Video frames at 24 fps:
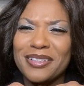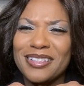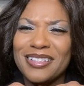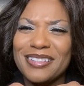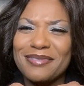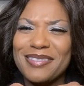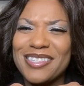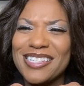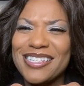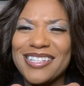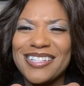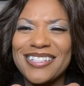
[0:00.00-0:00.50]

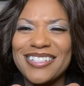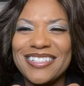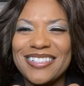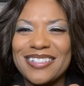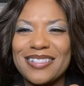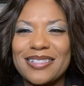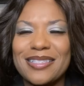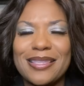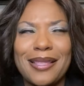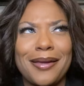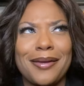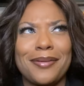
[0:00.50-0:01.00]

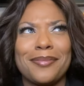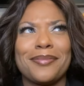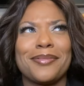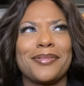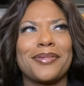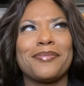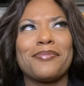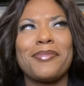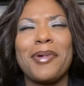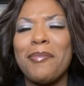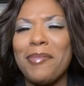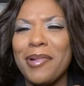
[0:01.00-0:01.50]
Because like
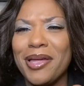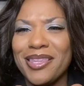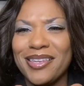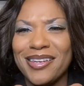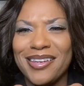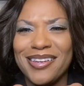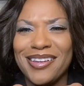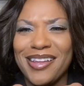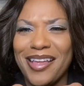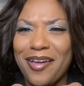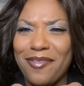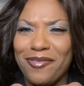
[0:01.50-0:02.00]
my mother
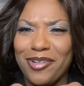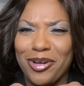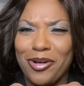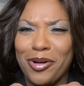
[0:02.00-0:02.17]
didn't have a